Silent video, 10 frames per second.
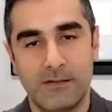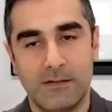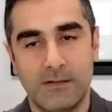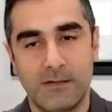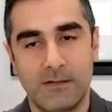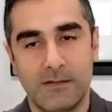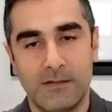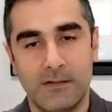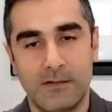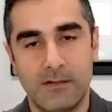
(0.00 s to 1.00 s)

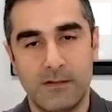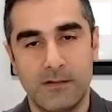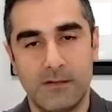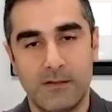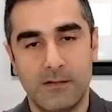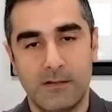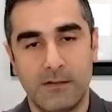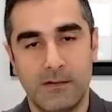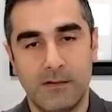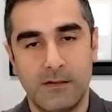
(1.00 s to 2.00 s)

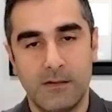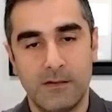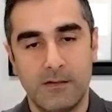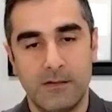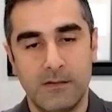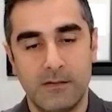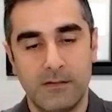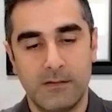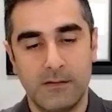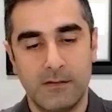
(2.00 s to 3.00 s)

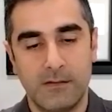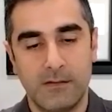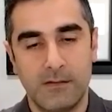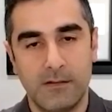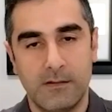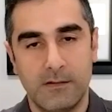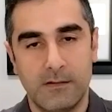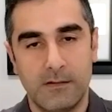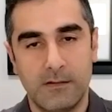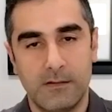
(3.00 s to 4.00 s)

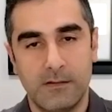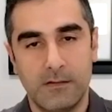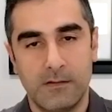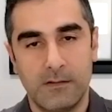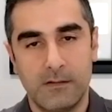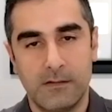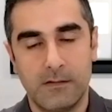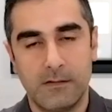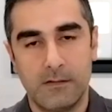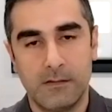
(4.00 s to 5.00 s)

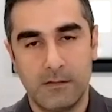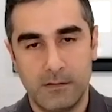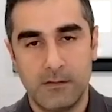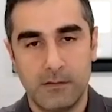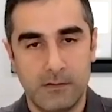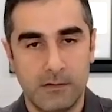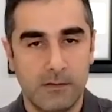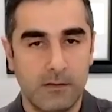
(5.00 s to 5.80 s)
This person isn't speaking.